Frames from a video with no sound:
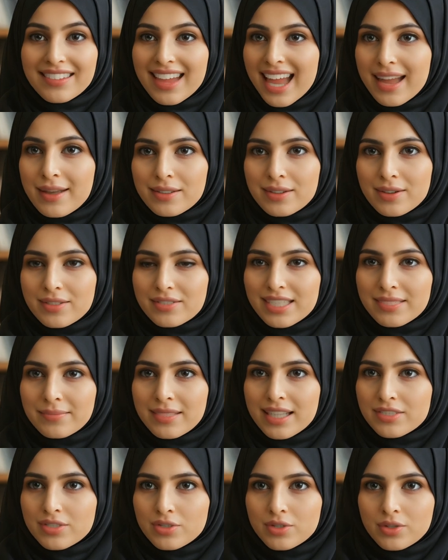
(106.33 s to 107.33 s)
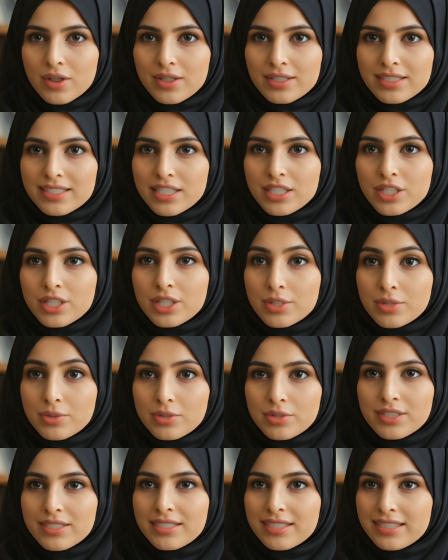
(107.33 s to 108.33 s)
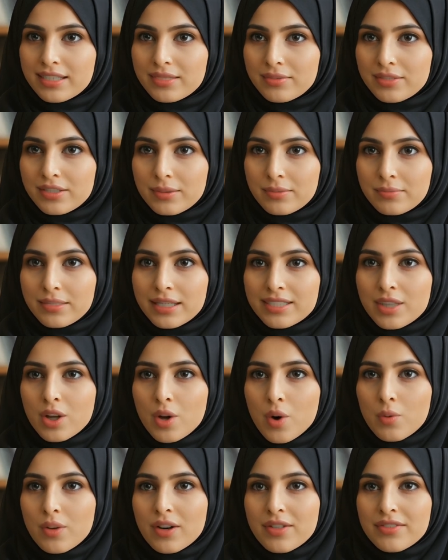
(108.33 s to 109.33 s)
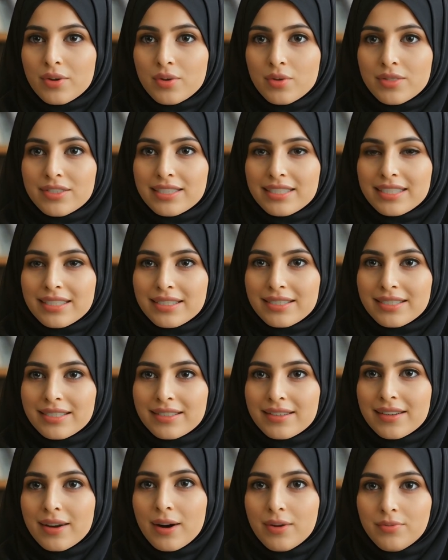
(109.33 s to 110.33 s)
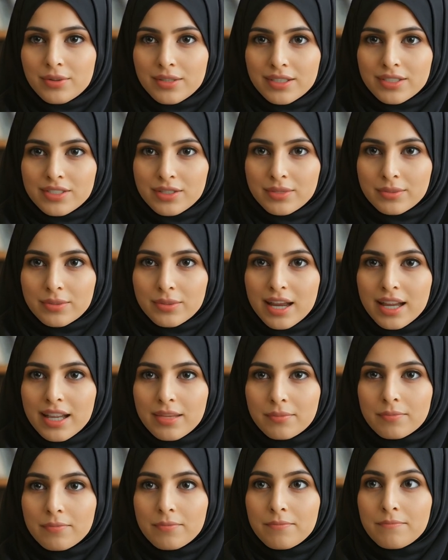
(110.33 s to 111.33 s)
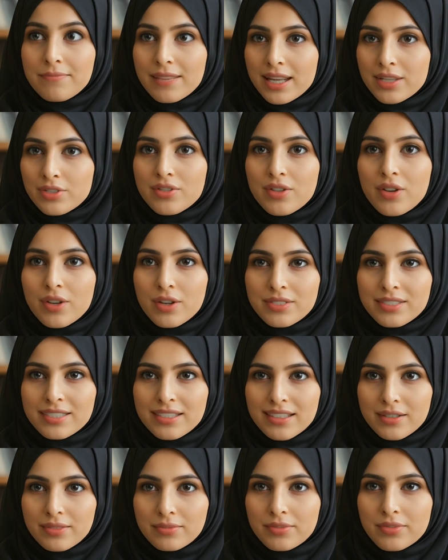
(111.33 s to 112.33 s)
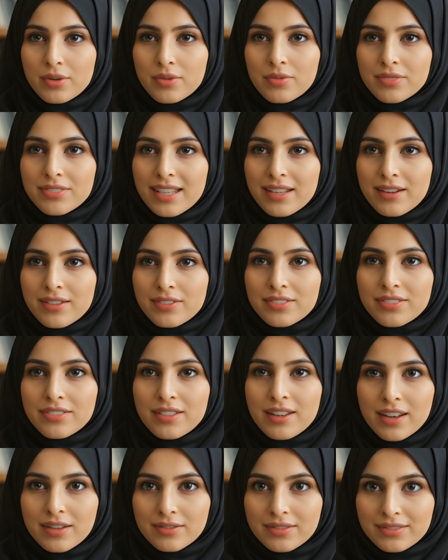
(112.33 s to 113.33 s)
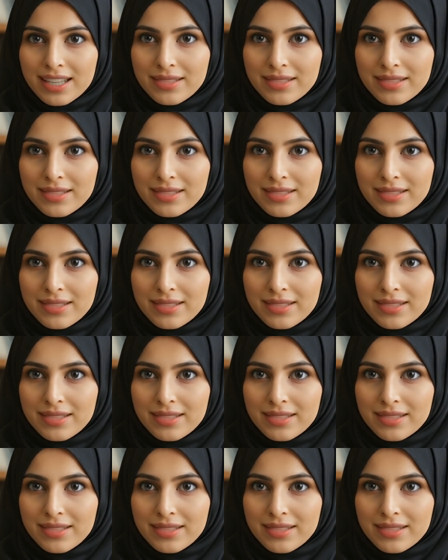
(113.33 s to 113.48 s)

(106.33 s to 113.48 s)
Abydos, I mean, as you know, that's a hugely significant place. One of the oldest cities in Upper Egypt, right? Major cult center for Osiris, god of the